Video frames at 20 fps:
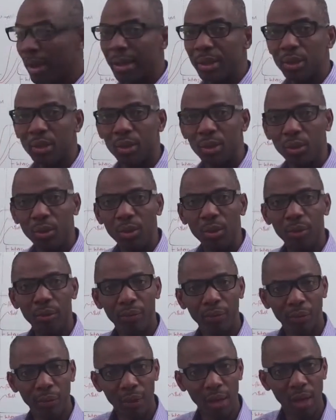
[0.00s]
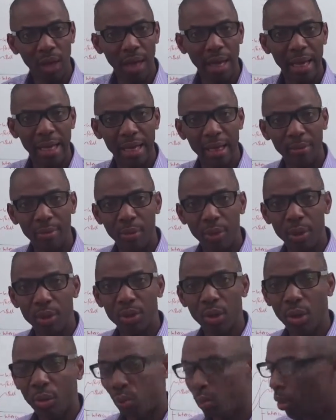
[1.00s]
plan to further elaborate
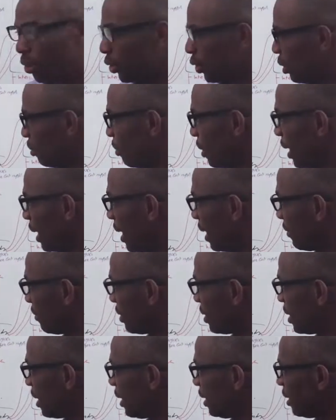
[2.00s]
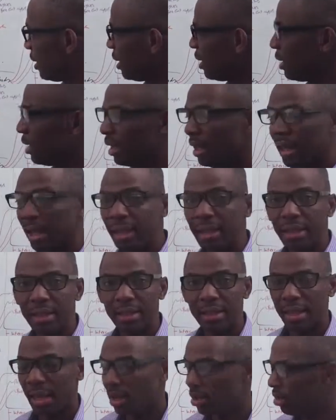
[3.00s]
on what you might have seen in the
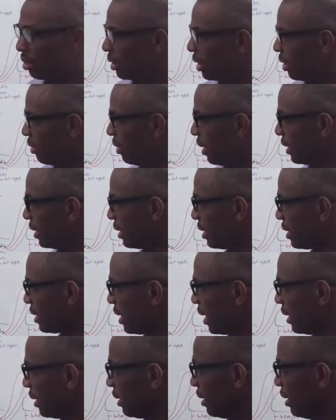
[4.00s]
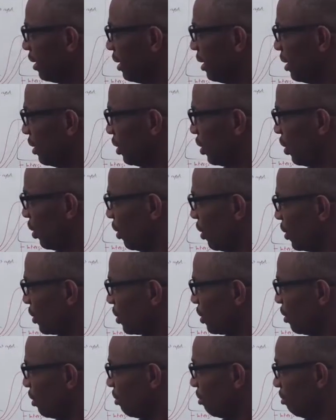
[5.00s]
stakeholder register. You
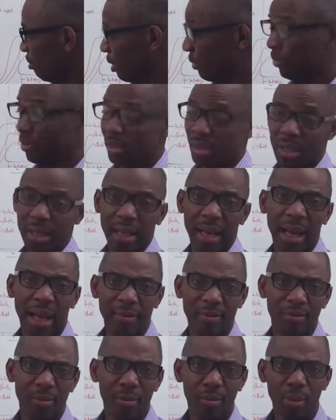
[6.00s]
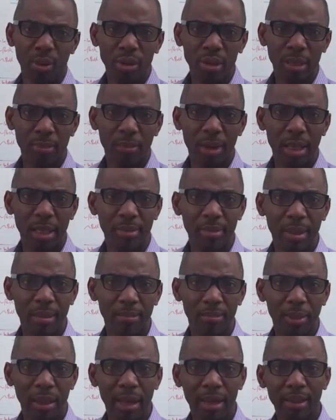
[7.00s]
also obviously have the project
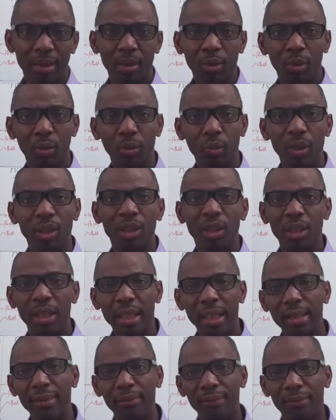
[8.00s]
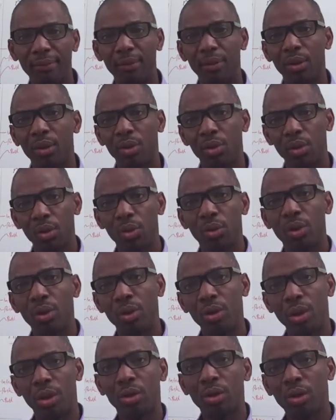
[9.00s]
management plan, which if you're
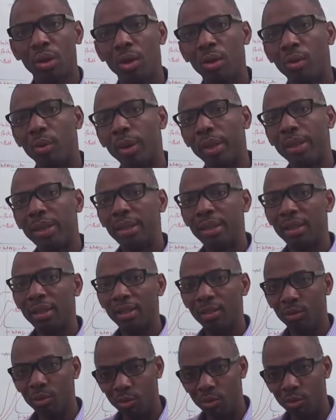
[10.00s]
not already